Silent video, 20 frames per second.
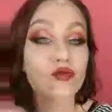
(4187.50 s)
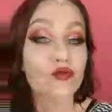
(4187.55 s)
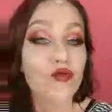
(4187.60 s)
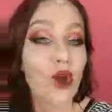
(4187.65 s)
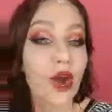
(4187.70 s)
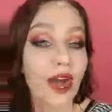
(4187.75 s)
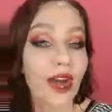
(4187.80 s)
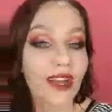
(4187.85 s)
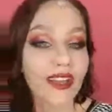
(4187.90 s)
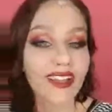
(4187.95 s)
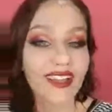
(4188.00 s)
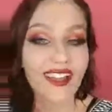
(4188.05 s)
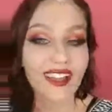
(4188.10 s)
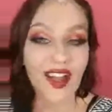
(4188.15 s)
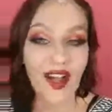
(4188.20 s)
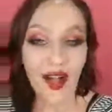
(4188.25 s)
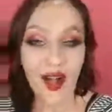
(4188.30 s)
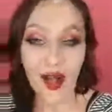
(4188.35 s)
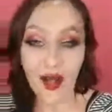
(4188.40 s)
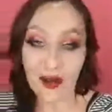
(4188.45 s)
Mwah.
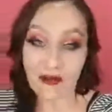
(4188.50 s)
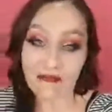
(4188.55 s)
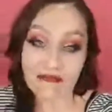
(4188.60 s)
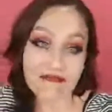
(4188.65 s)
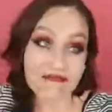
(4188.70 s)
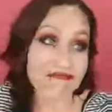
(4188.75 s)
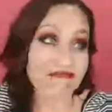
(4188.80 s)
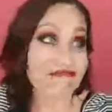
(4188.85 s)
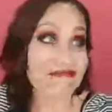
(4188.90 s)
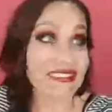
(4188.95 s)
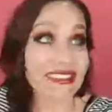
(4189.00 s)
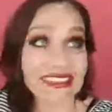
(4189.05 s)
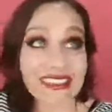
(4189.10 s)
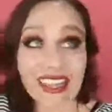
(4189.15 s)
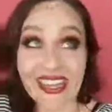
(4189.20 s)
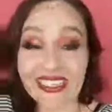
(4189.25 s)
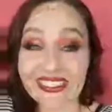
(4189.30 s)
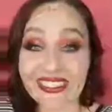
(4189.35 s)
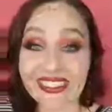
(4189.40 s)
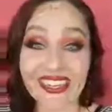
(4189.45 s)

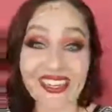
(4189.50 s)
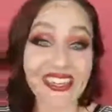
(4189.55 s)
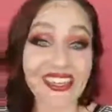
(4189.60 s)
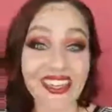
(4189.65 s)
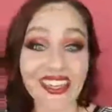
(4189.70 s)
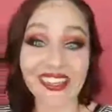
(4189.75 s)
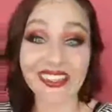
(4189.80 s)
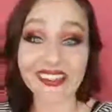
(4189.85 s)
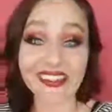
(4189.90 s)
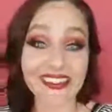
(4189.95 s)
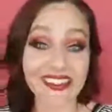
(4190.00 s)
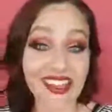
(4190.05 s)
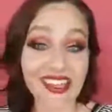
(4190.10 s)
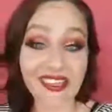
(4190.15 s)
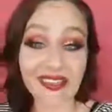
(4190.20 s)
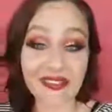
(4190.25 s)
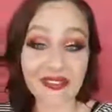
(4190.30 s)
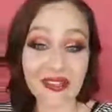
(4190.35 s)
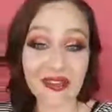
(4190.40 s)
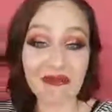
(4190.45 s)
That's it again.
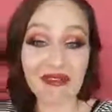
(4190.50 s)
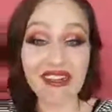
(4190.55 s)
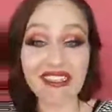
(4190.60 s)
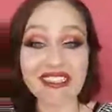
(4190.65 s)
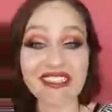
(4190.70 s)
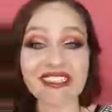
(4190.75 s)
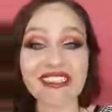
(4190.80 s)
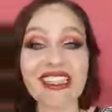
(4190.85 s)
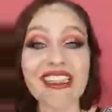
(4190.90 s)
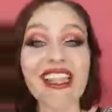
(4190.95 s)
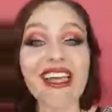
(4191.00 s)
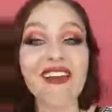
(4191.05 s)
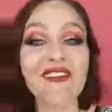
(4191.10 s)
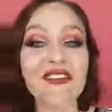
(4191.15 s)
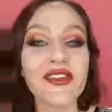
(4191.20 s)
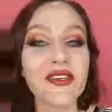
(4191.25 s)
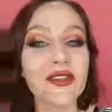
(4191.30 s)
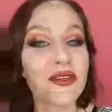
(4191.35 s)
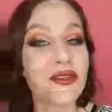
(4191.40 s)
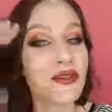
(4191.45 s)
Thank you so much.
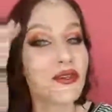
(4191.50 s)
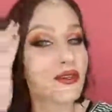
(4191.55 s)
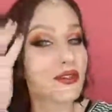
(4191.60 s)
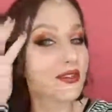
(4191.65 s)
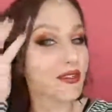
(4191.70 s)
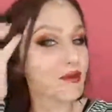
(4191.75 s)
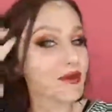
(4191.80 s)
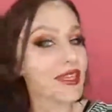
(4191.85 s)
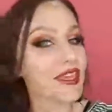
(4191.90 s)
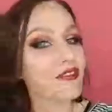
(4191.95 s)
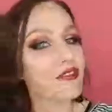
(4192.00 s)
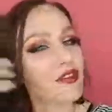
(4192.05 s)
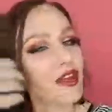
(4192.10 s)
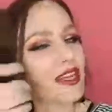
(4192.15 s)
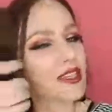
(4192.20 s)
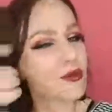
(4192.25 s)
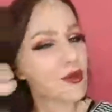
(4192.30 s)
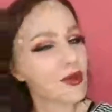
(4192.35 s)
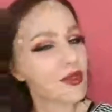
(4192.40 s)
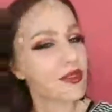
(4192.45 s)
Love you. Let me give you
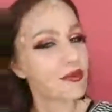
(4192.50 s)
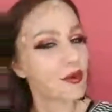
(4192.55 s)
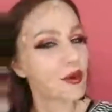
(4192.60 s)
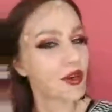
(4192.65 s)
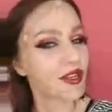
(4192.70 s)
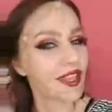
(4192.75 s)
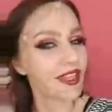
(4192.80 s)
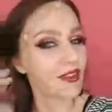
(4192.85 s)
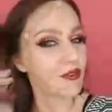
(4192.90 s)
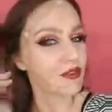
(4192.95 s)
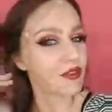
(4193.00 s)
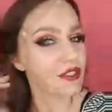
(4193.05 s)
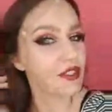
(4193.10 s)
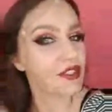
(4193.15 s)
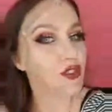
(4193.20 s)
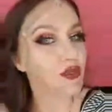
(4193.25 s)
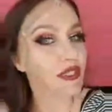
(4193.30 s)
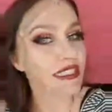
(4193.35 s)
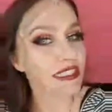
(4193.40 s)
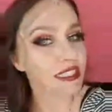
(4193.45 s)
guys one more, like,
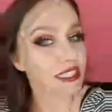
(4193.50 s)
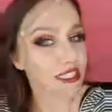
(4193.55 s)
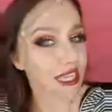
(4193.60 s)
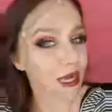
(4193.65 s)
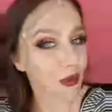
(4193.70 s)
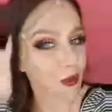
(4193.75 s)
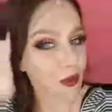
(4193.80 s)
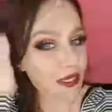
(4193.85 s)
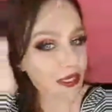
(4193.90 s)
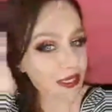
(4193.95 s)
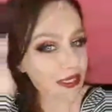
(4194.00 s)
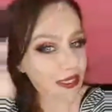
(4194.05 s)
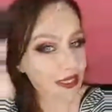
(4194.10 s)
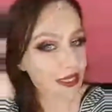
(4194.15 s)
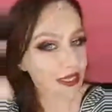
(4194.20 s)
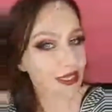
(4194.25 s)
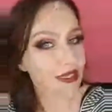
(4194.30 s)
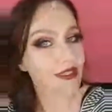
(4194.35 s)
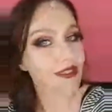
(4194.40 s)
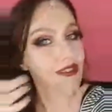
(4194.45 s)
screenshot-worthy
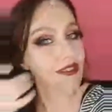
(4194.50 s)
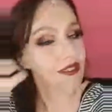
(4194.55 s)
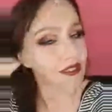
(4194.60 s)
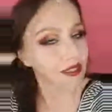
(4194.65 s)
thing.